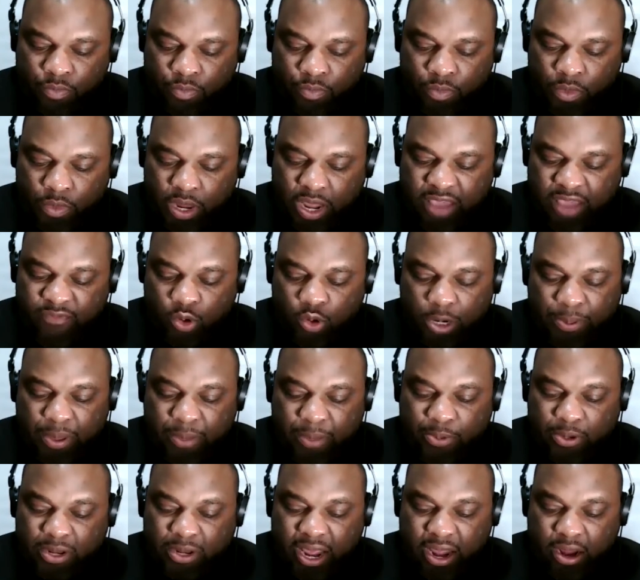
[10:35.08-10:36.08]
Even with the
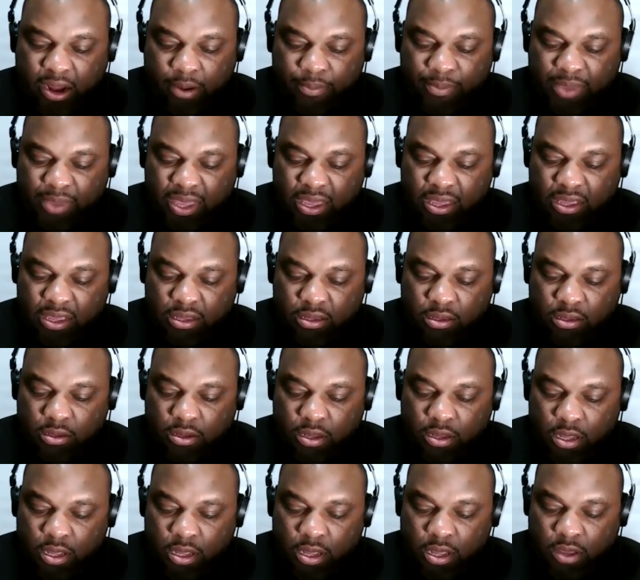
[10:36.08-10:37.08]
people there, me and
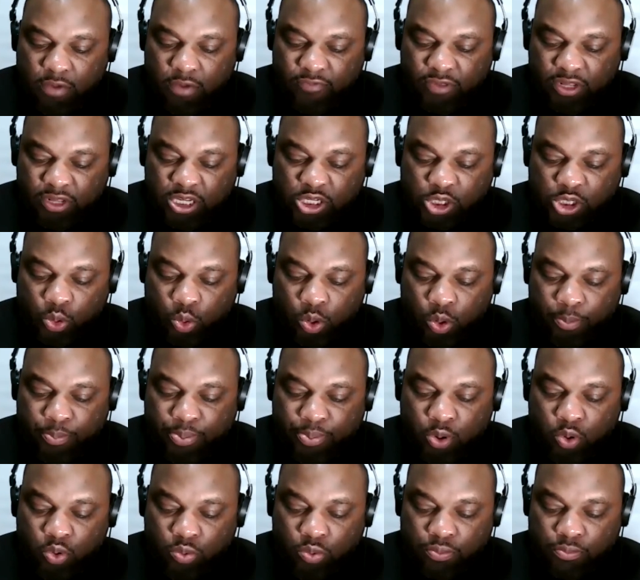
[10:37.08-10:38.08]
Felicia were
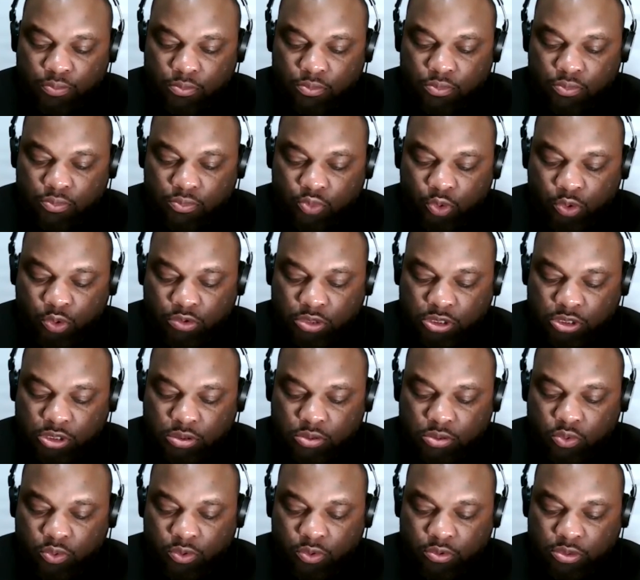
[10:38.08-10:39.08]
pooped. We
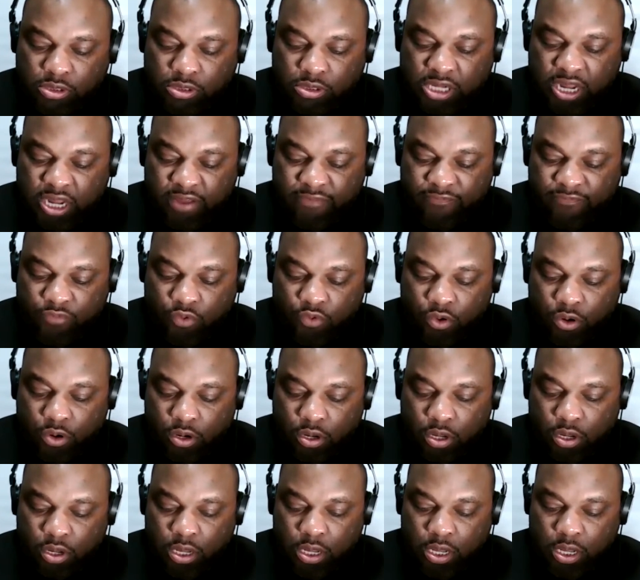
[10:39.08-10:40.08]
was done for
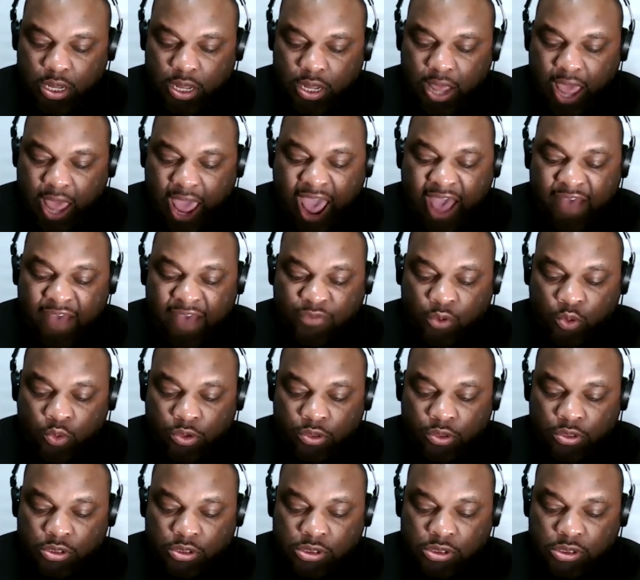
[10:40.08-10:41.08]

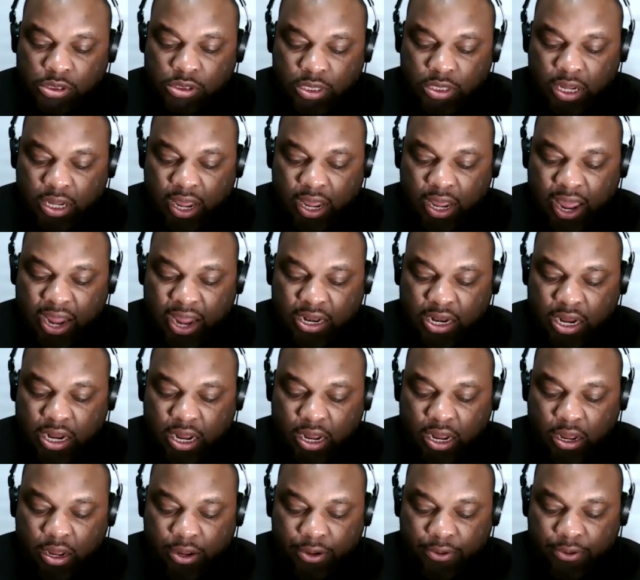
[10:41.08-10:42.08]
afterwards, and
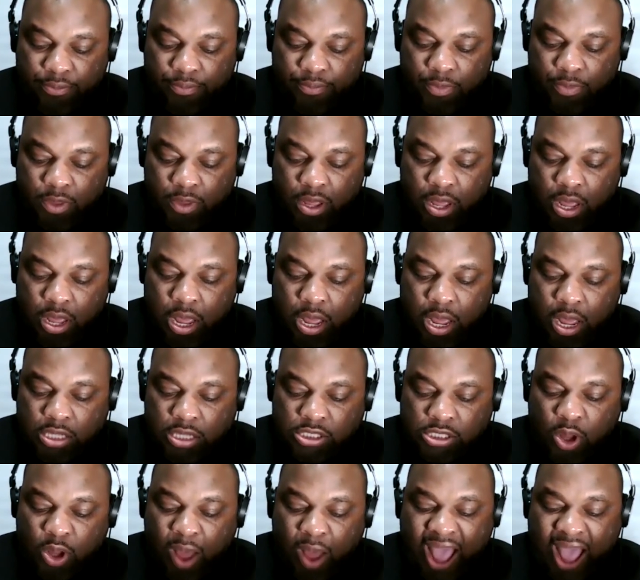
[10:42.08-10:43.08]

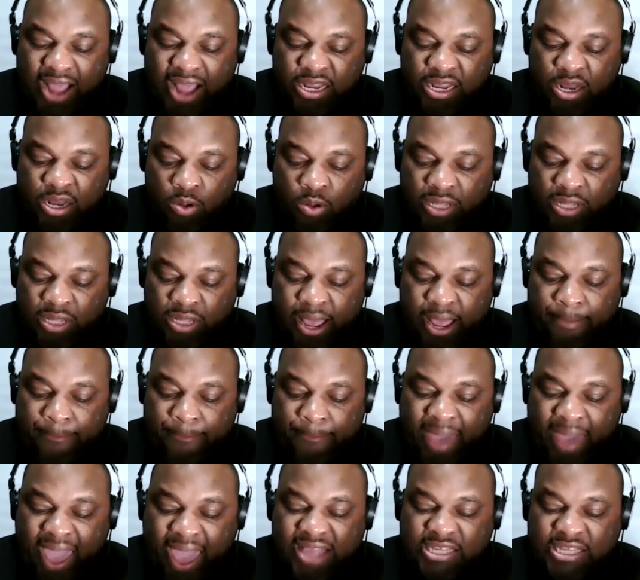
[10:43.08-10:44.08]
so I can only
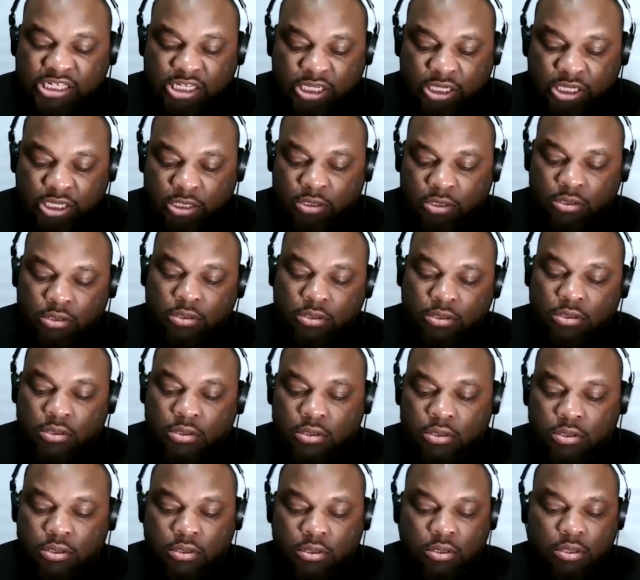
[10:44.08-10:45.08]
imagine.
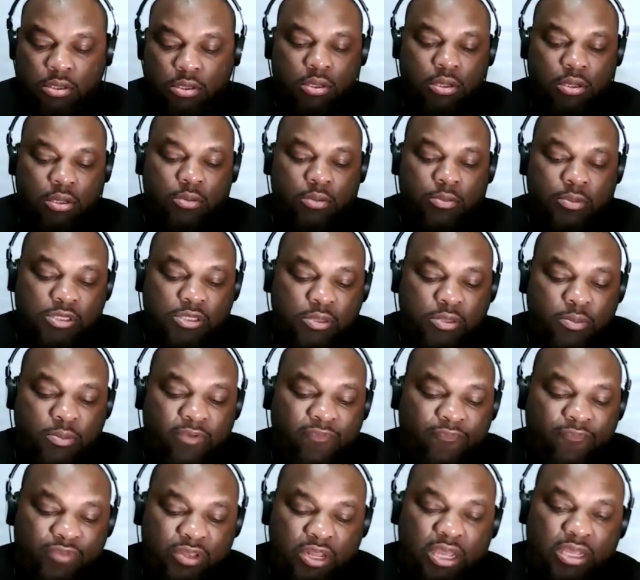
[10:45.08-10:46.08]
I'm gonna
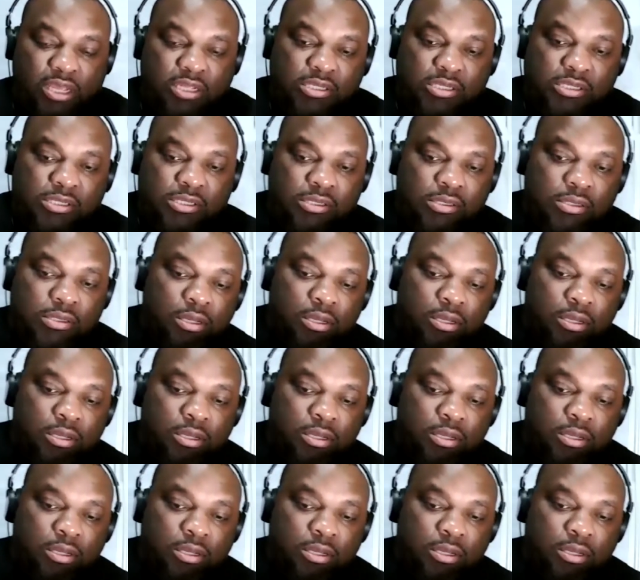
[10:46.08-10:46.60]
flex.